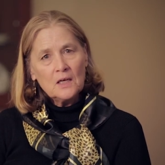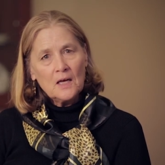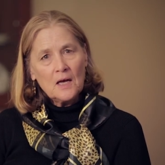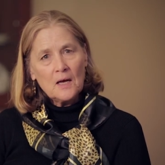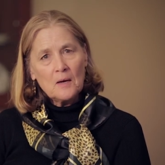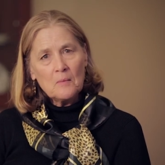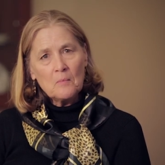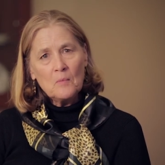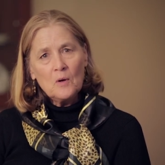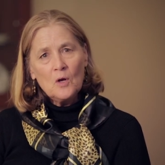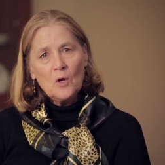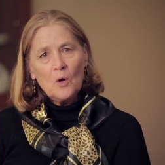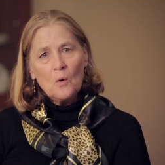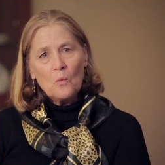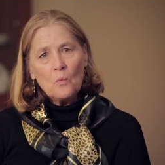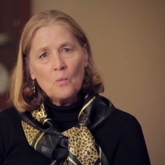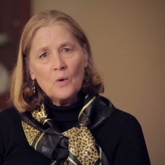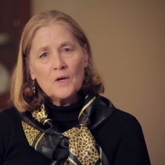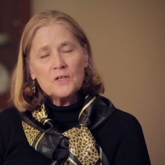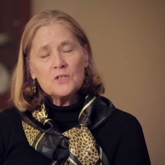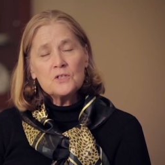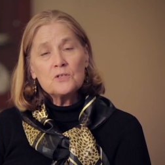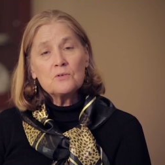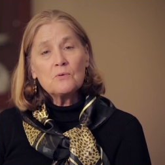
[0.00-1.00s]
Um,
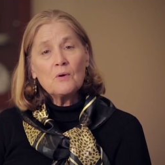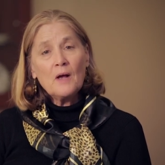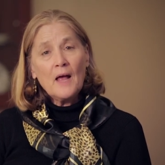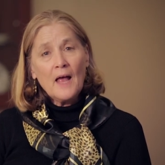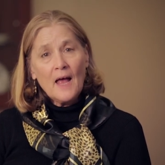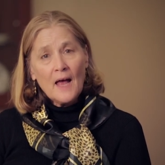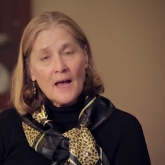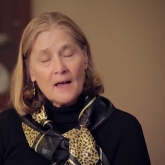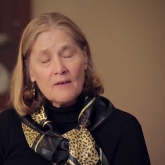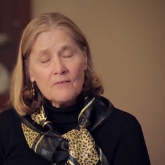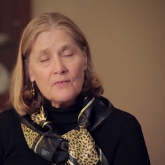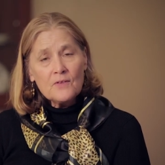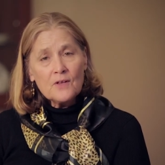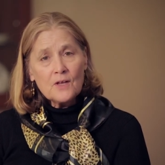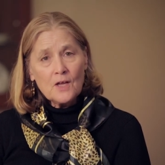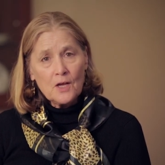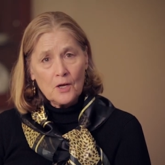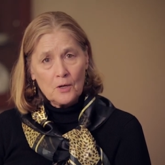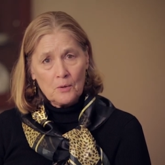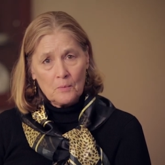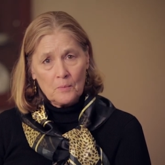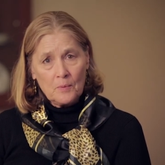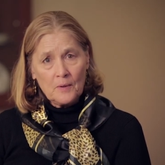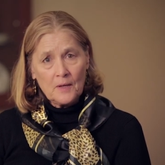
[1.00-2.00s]
once you have the
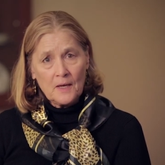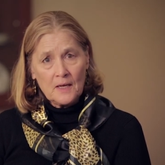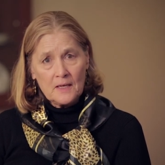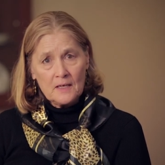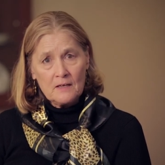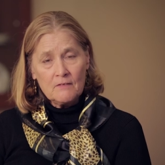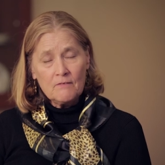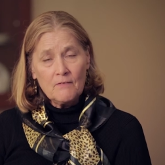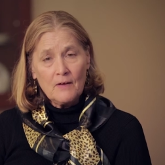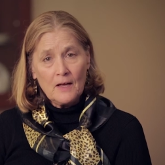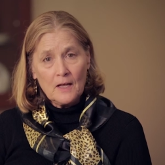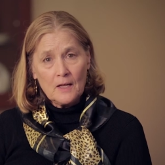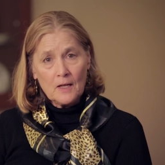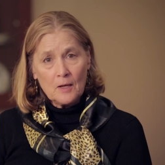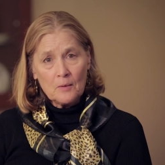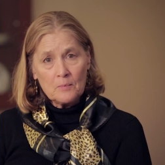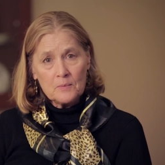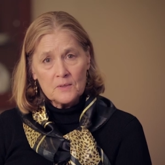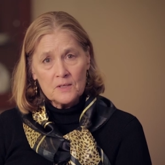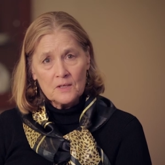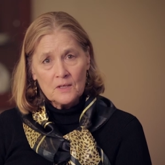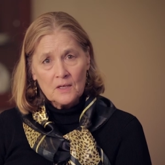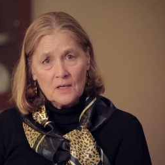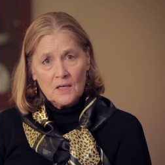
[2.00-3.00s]
care plan
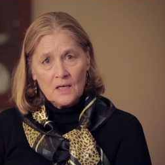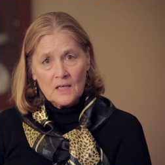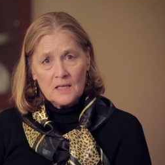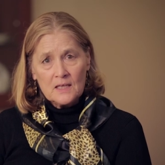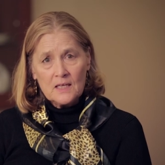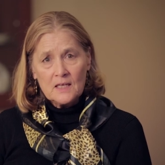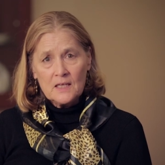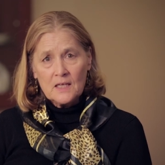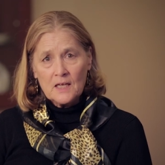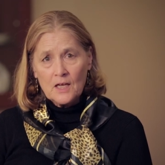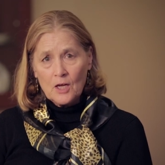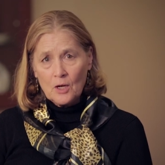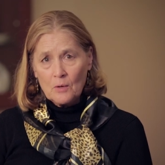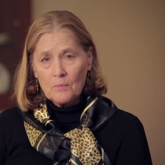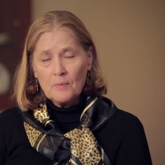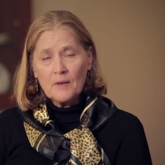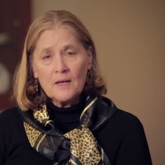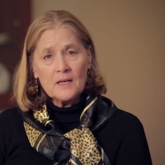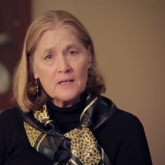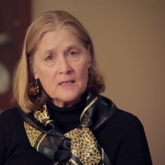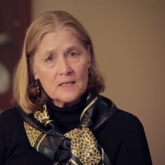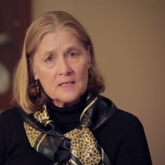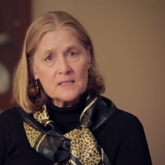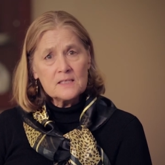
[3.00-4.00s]
developed, then the care
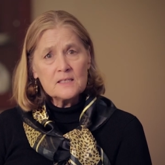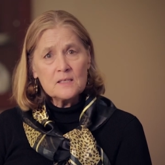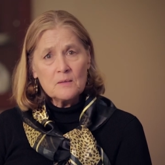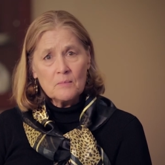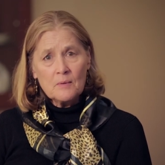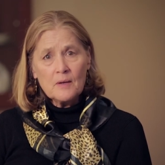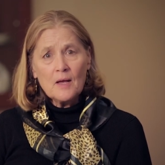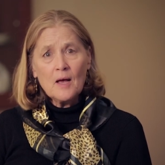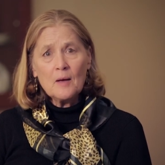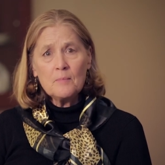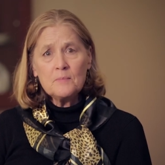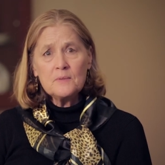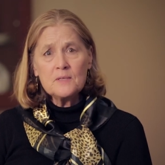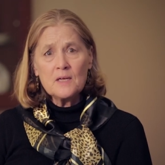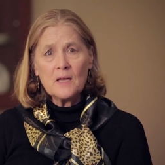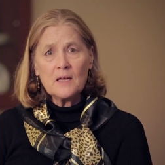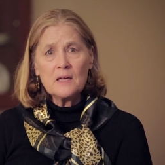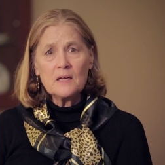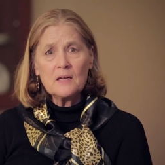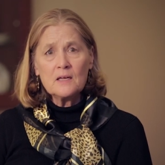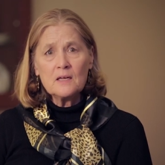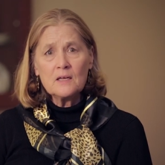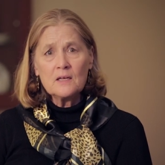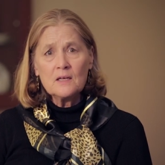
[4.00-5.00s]
plan needs to be
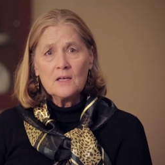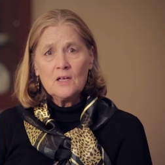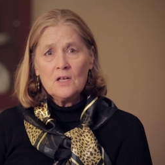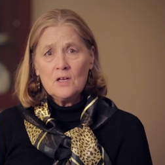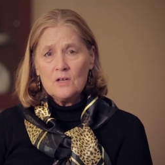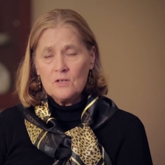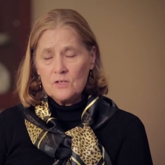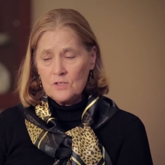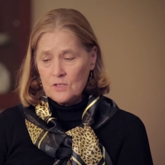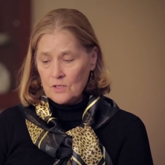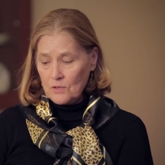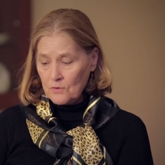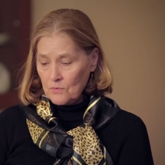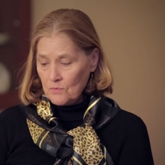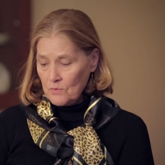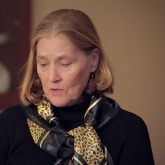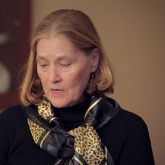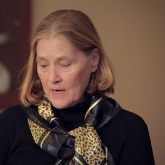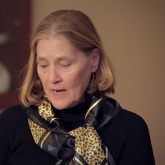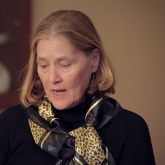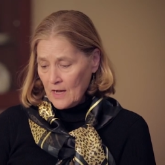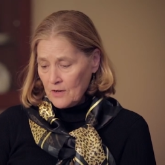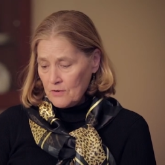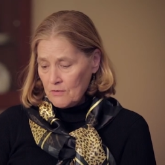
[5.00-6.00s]
updated. So
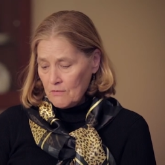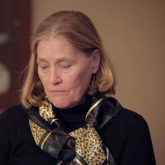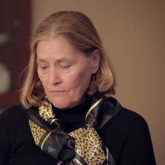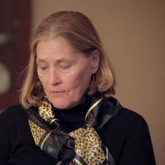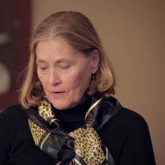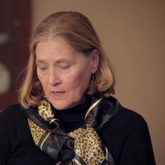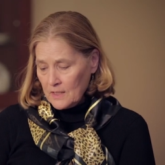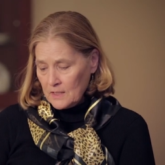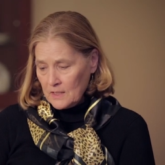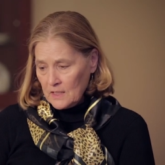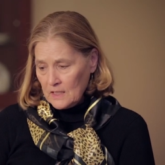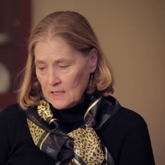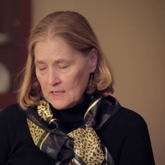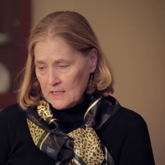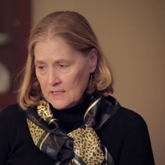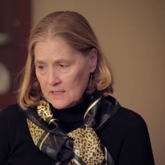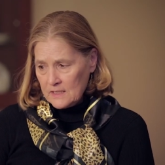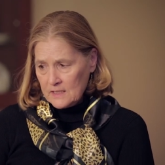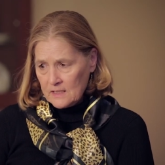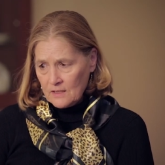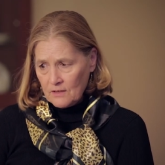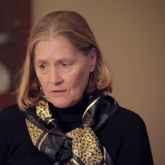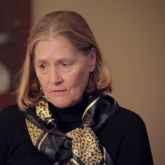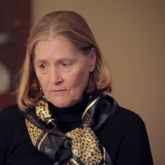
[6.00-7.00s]
now you find that
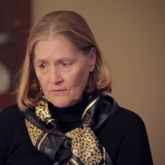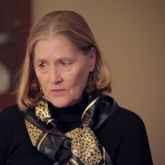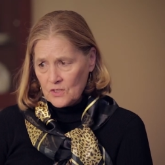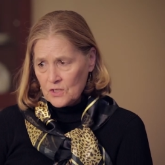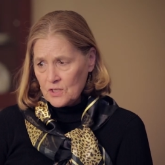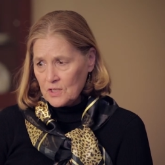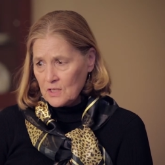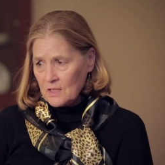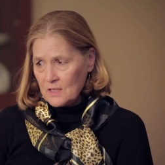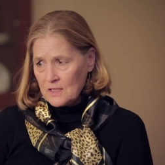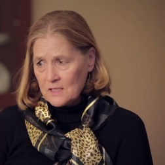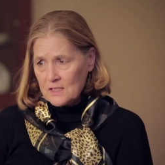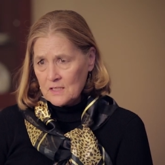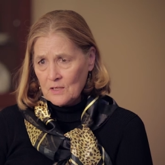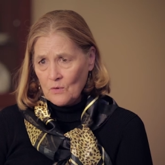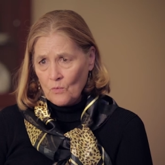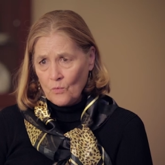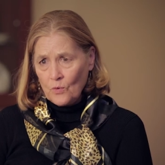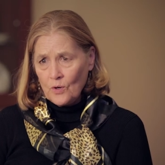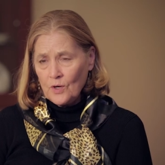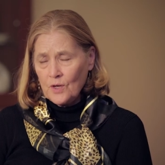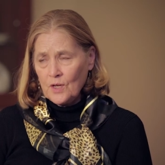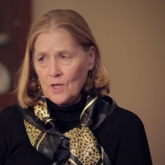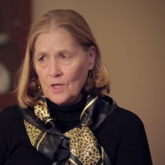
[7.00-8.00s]
this intervention isn't
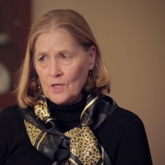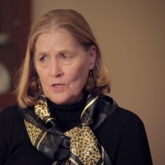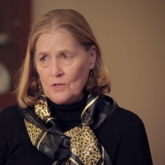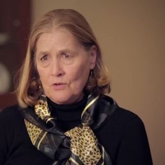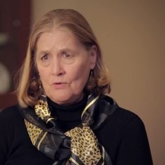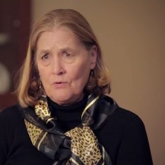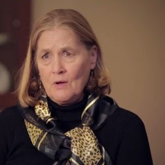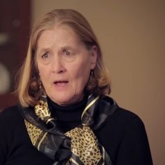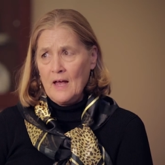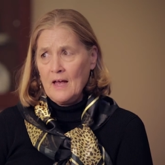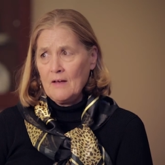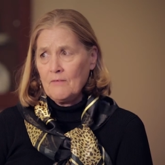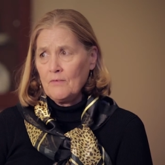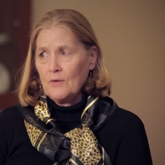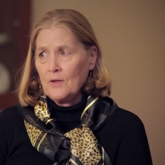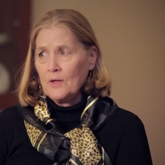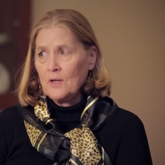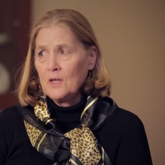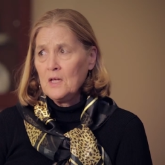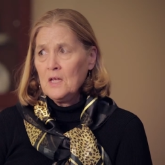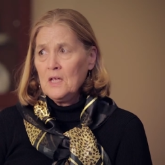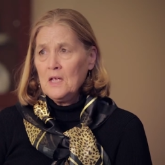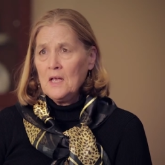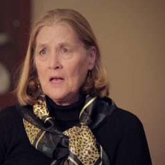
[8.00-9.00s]
working. You have
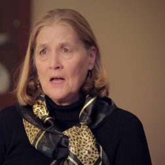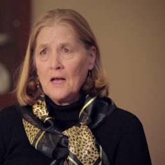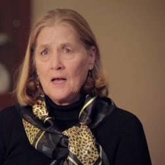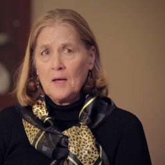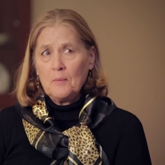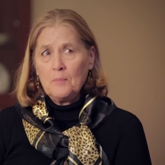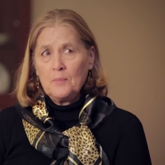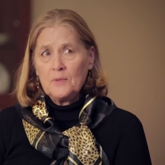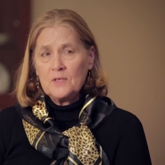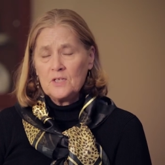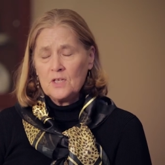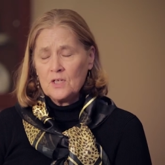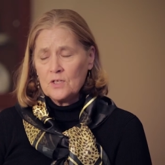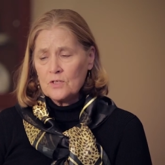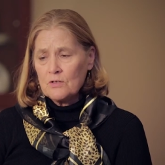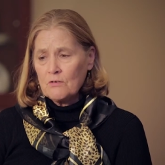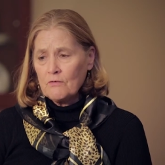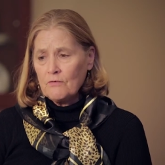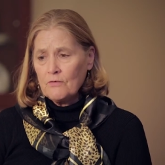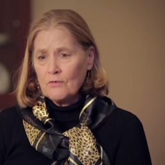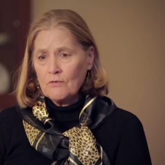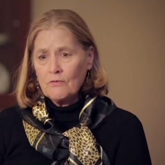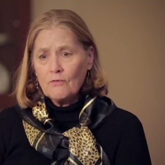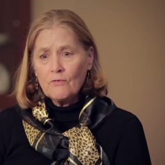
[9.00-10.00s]
a, a potential
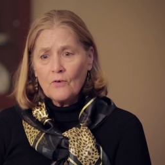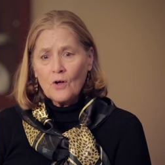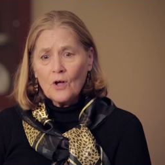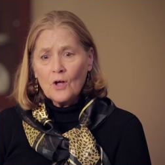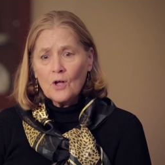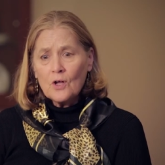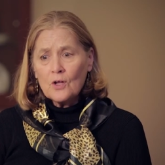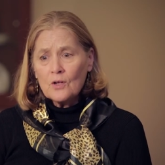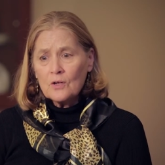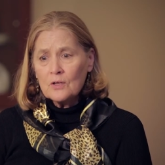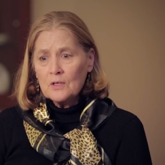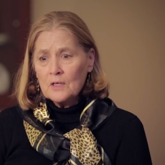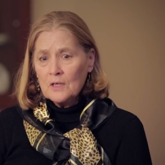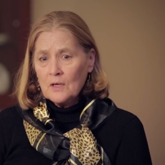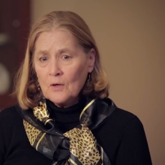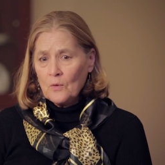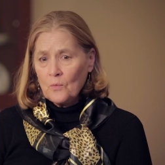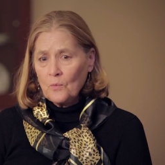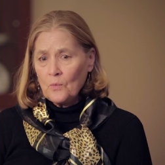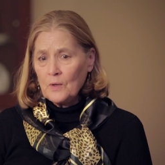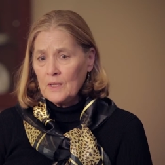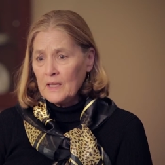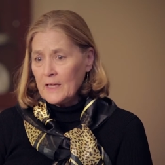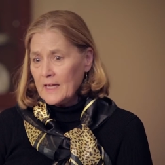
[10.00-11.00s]
for fall
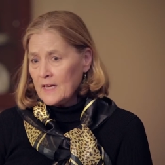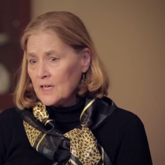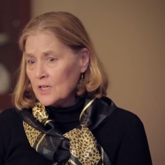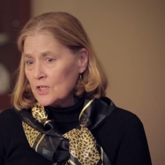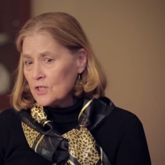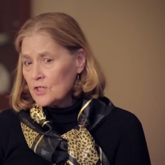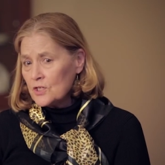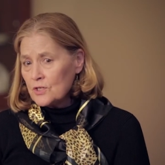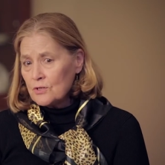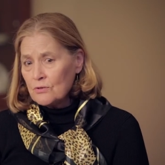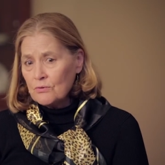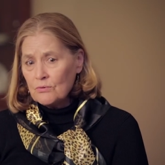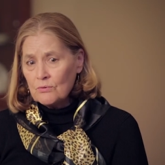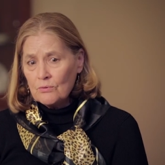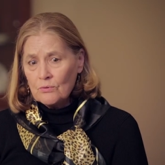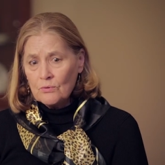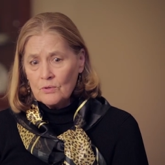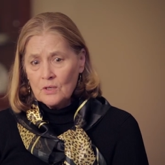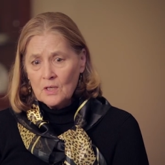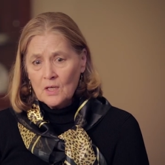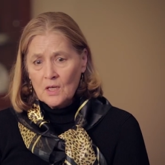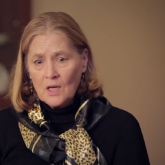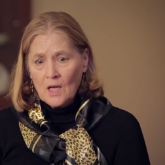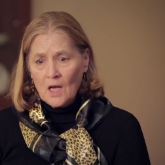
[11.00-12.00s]
related
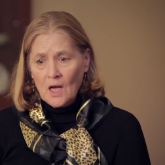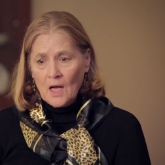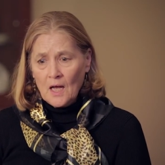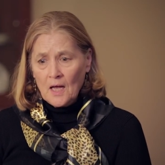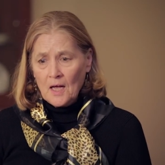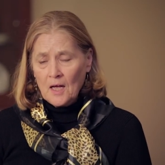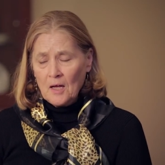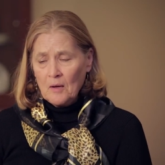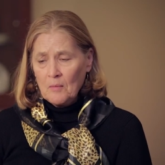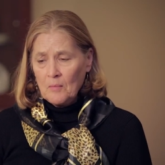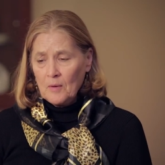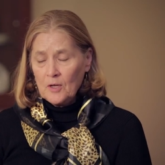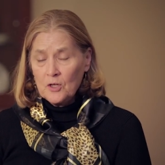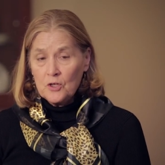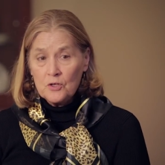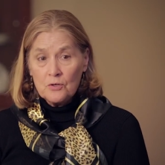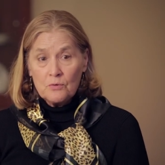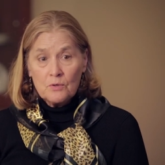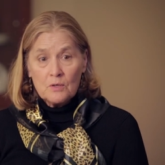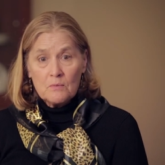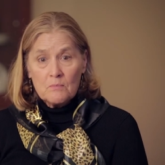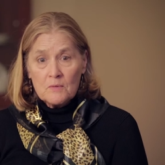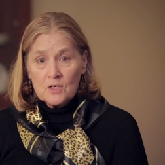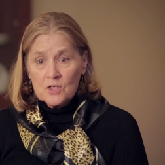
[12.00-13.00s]
to um, a
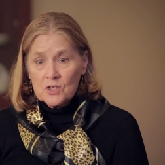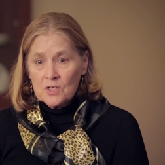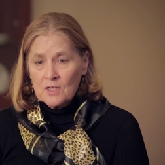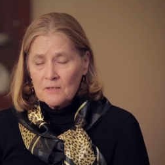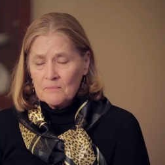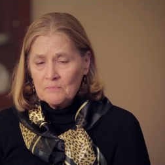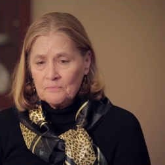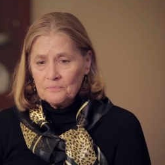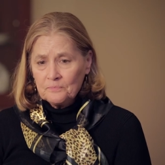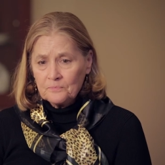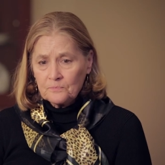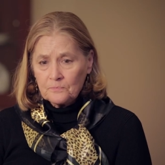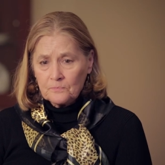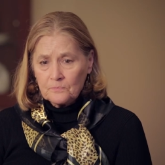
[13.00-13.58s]
new admission,